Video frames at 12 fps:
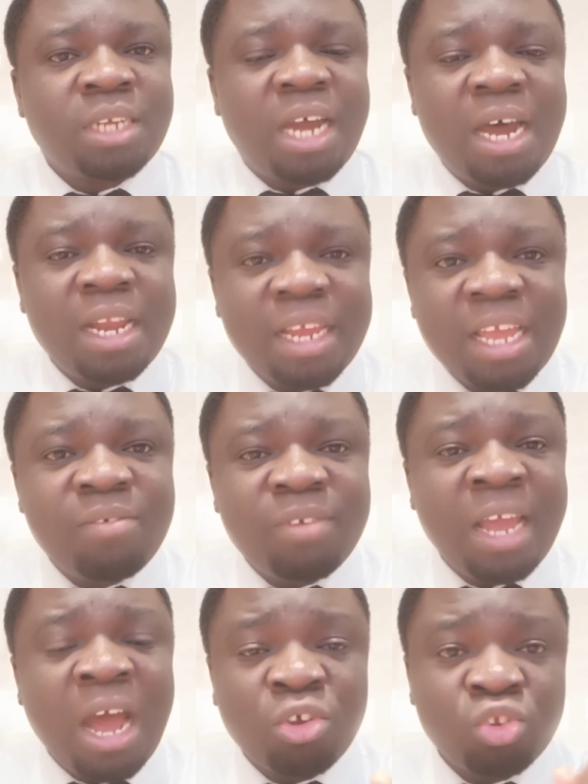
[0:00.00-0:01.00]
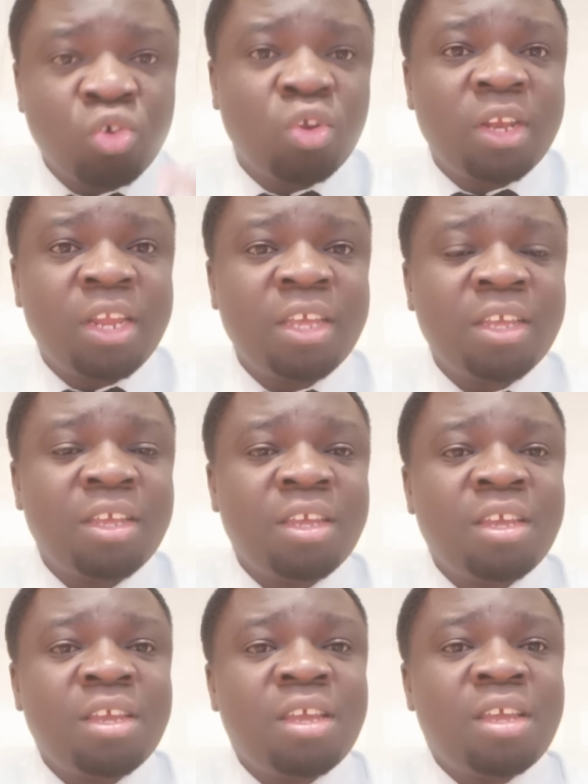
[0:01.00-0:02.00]
and every household
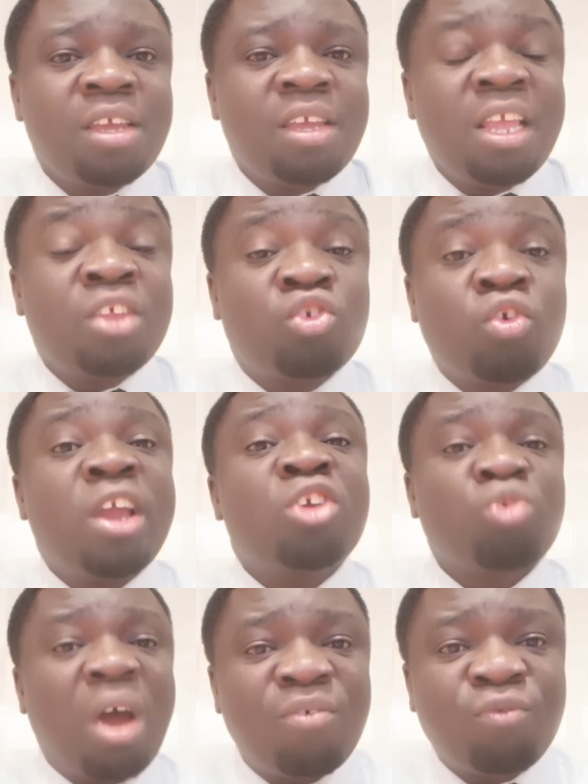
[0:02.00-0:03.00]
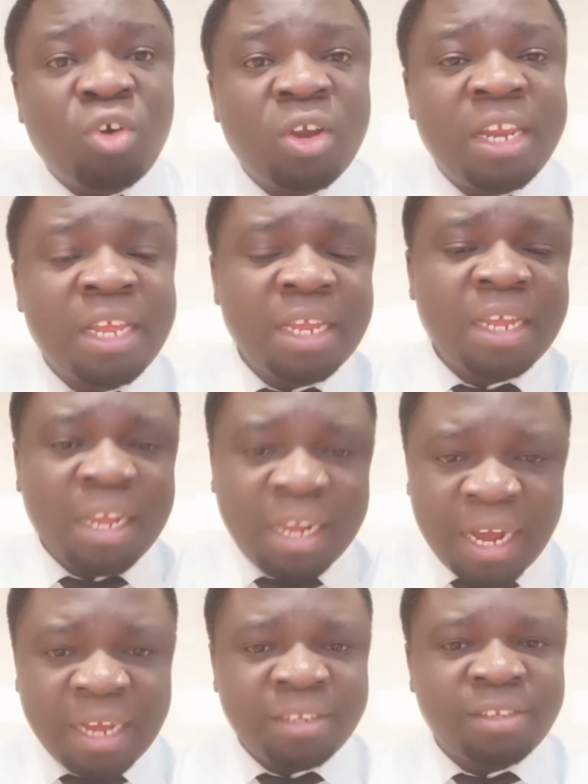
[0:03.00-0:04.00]
is going to afford
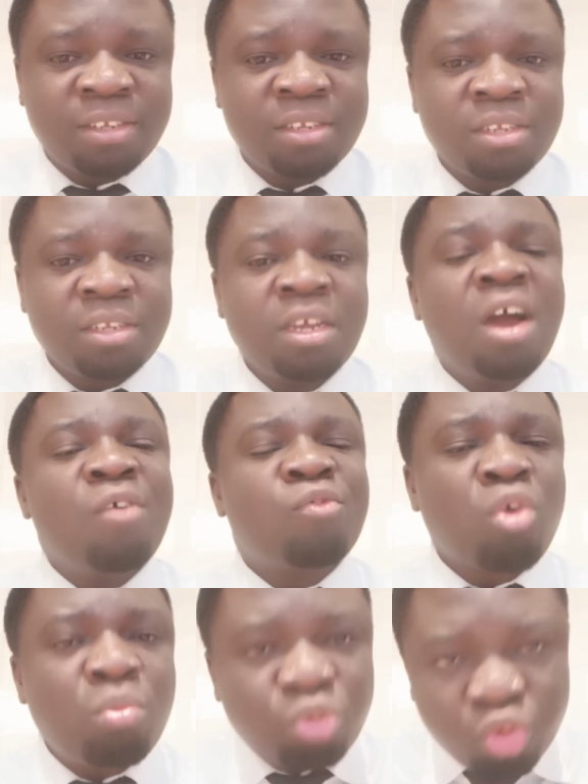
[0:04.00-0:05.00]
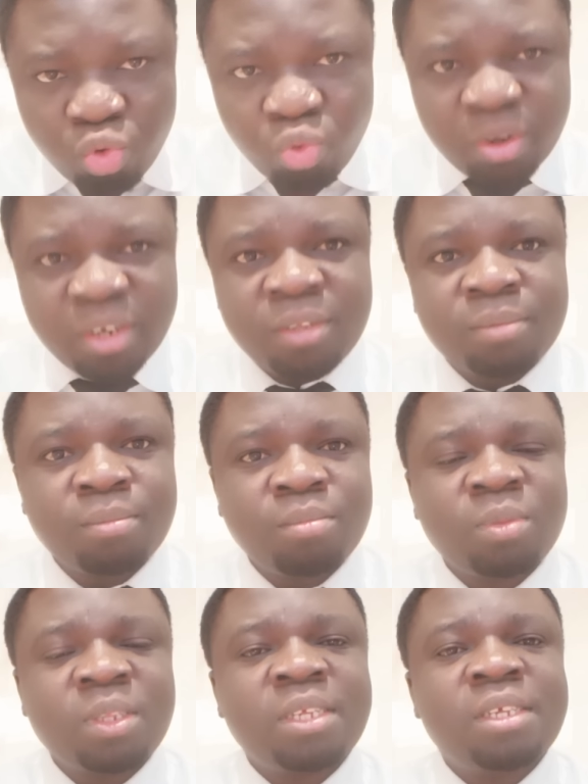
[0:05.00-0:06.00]
gas from June.
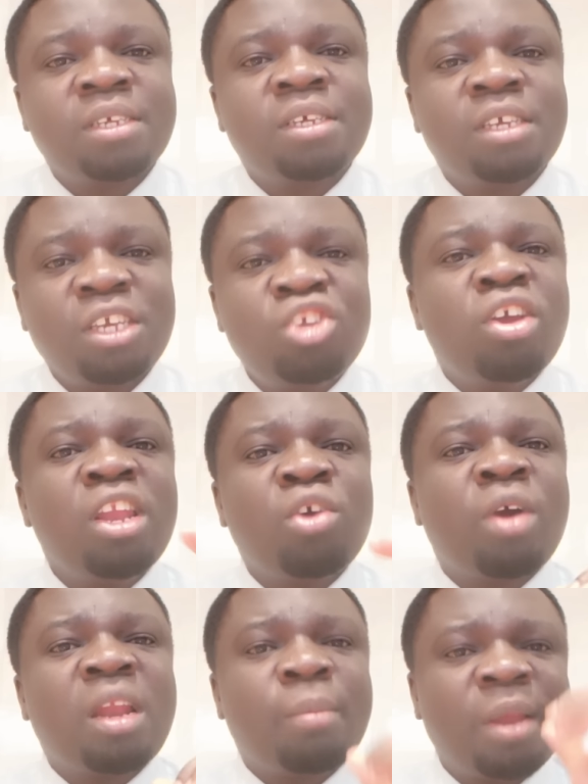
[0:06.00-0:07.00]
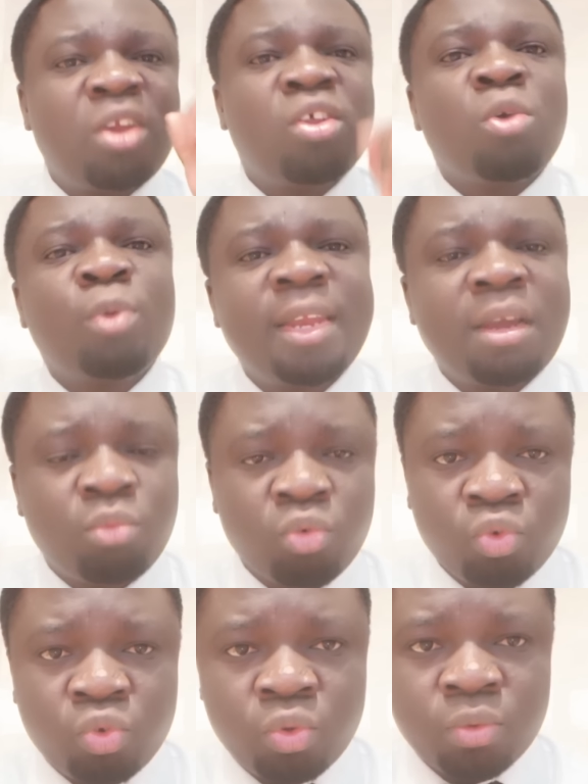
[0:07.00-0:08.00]
Hiyo ilikuwa na maneno ya William Ruto.